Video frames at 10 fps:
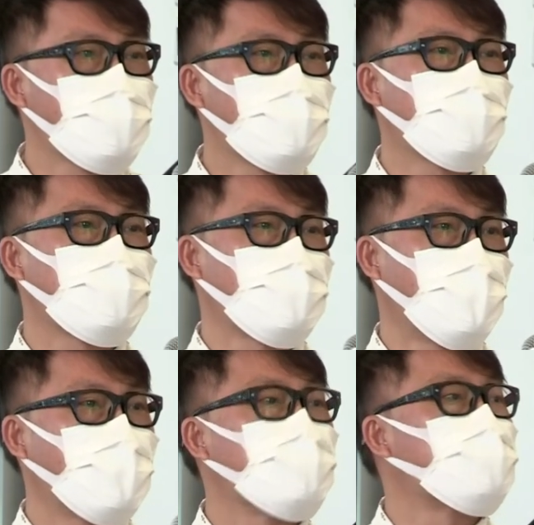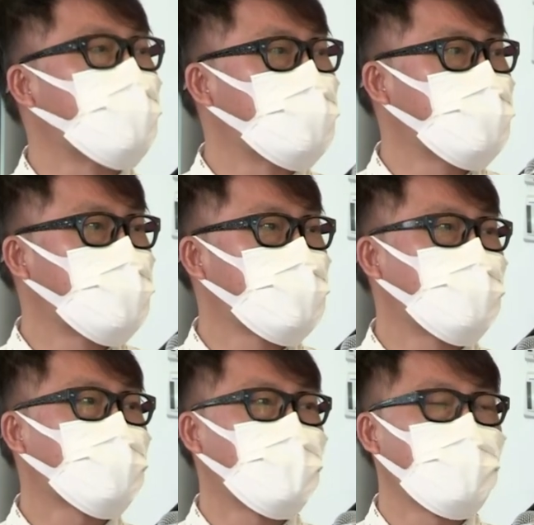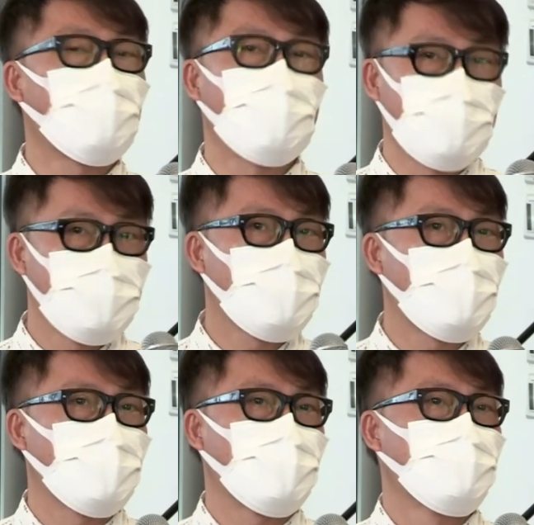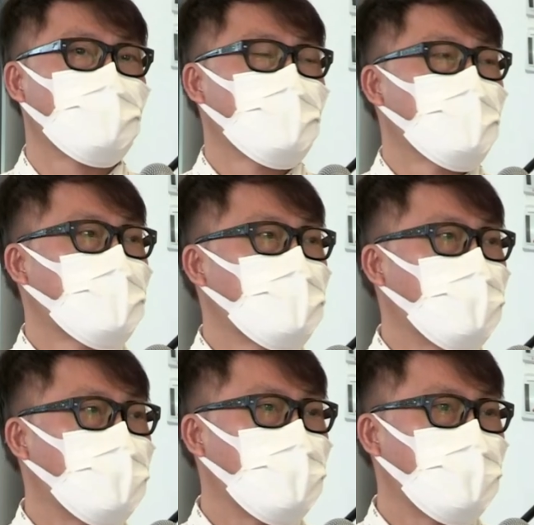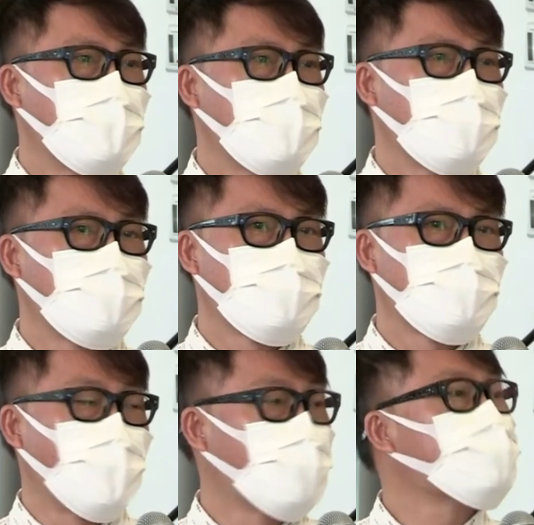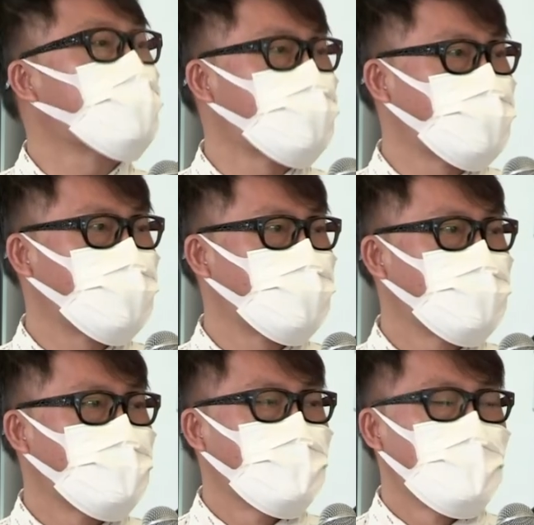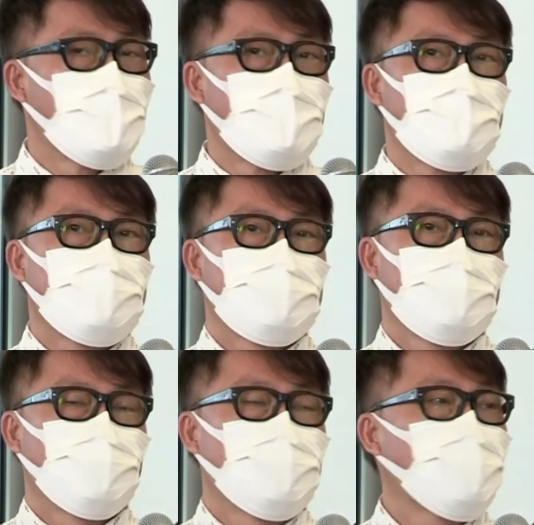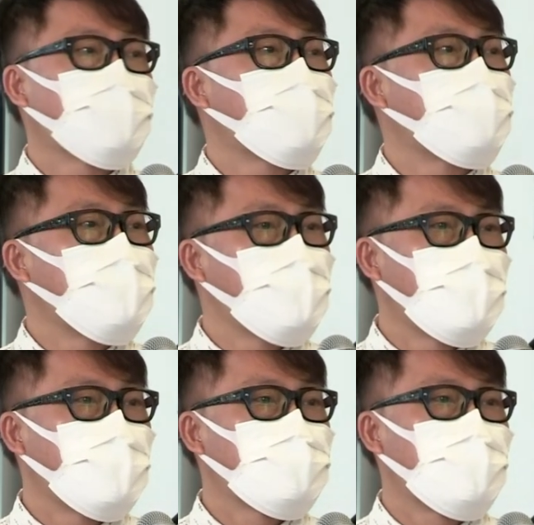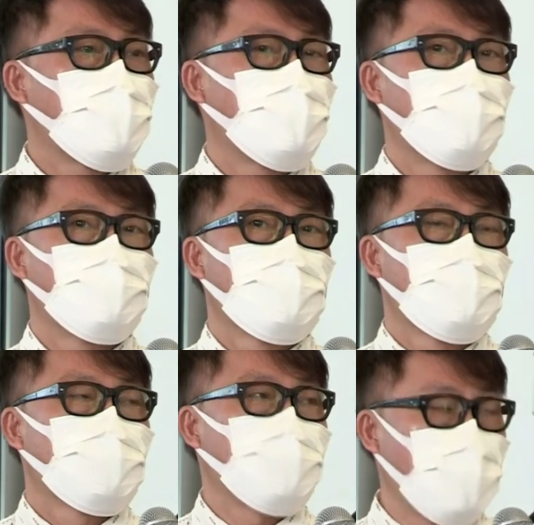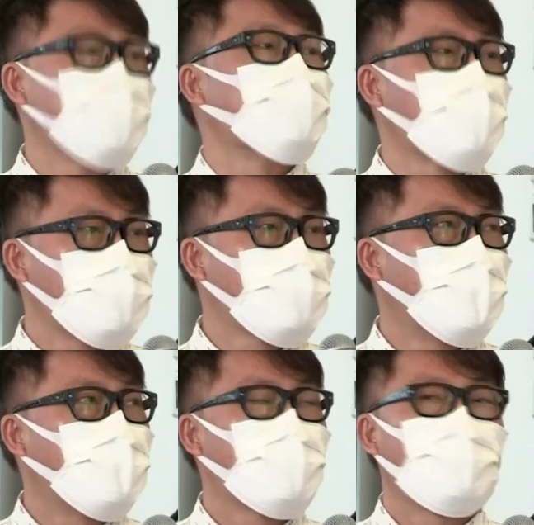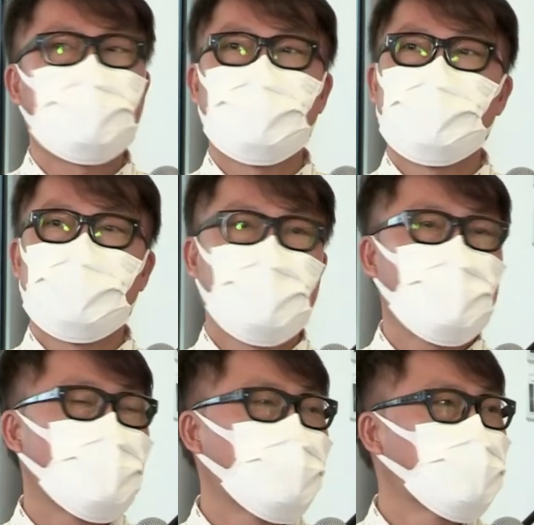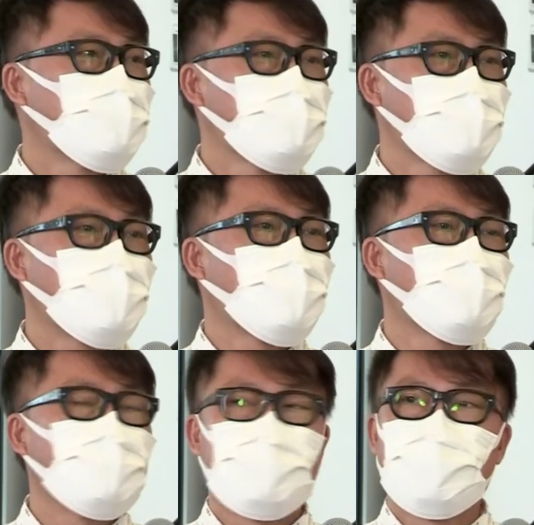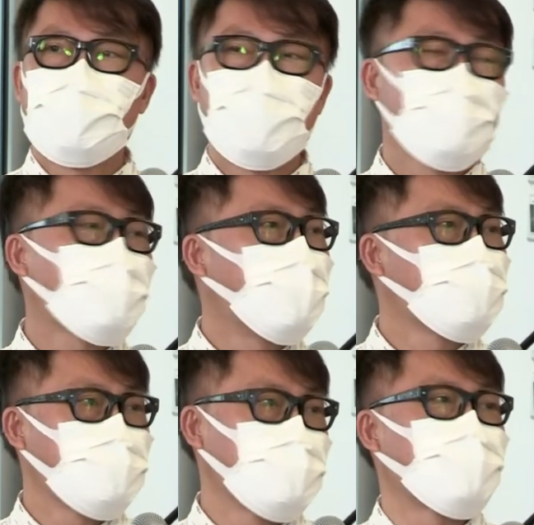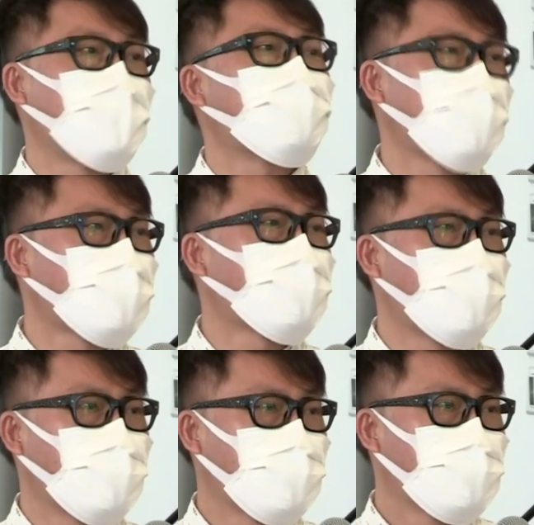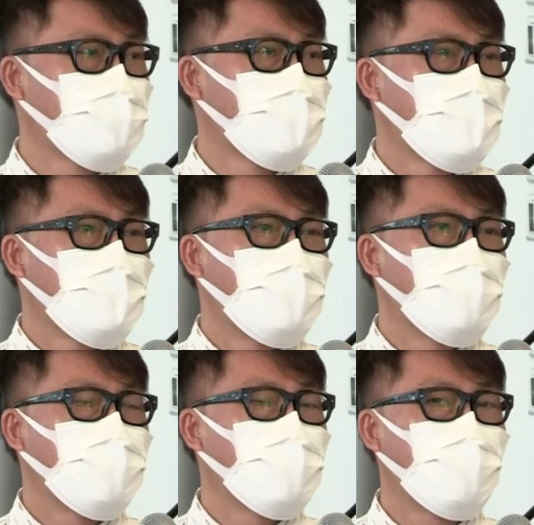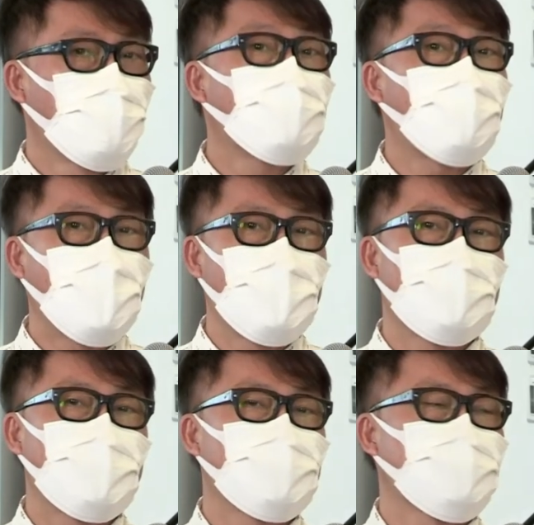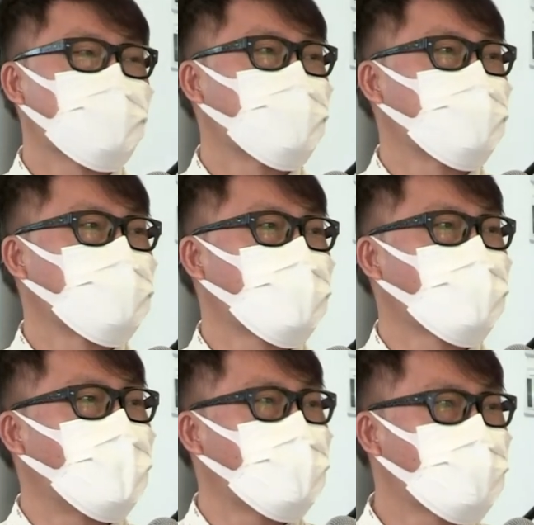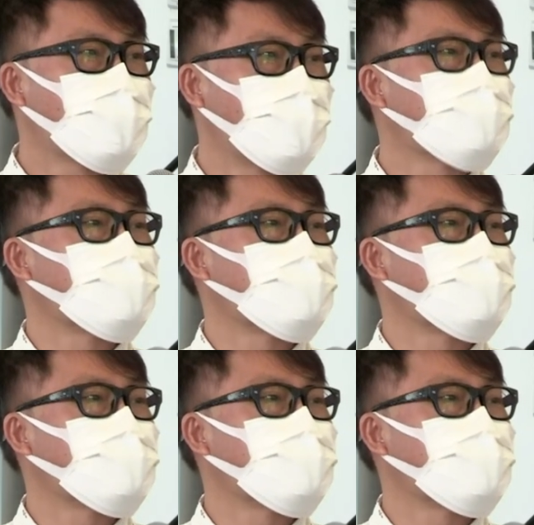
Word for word: This uh, will be uh, better for the in, a better for them to get a good attitude on innovation. The reason is that in the past few years, we uh, have been talking about design thinking very frequently.